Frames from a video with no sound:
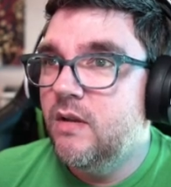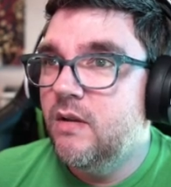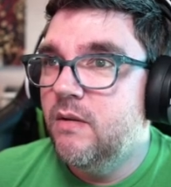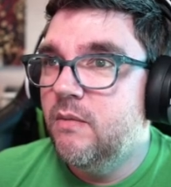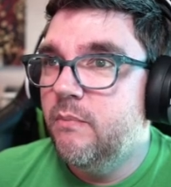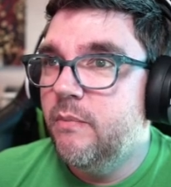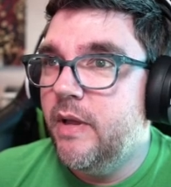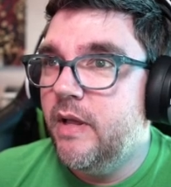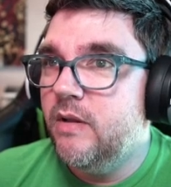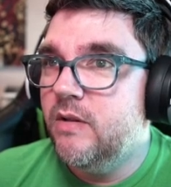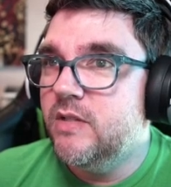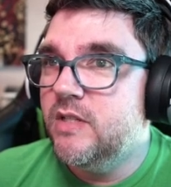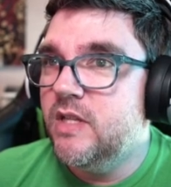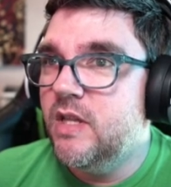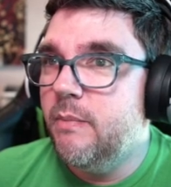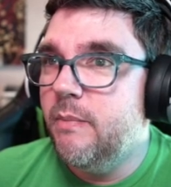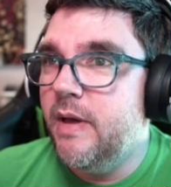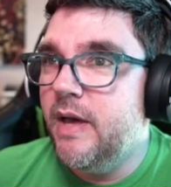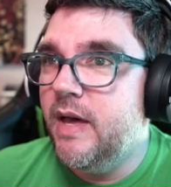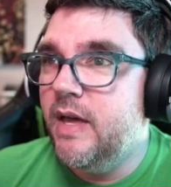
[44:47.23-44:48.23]
painless in
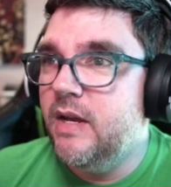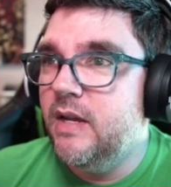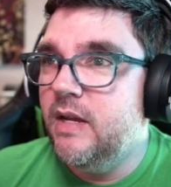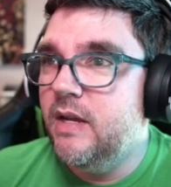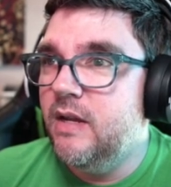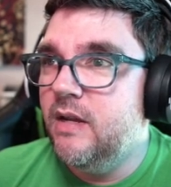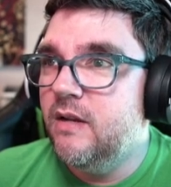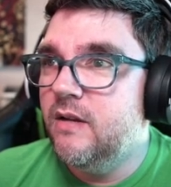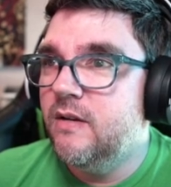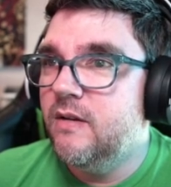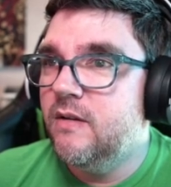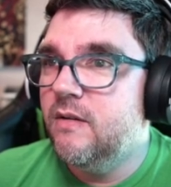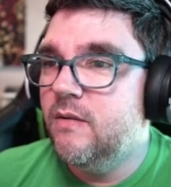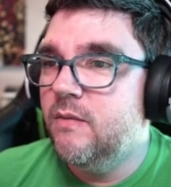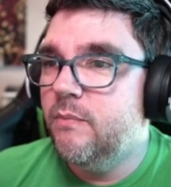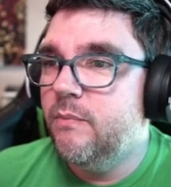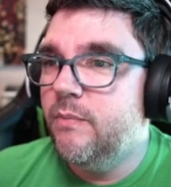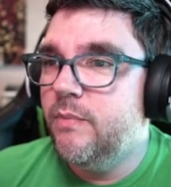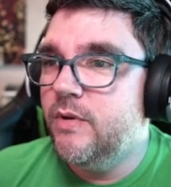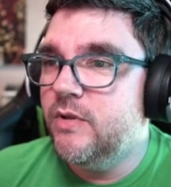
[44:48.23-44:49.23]
the body,
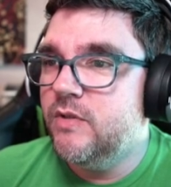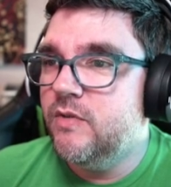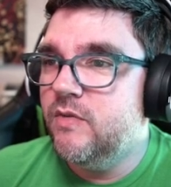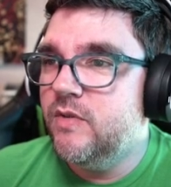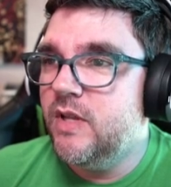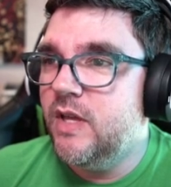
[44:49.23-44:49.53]
bunch of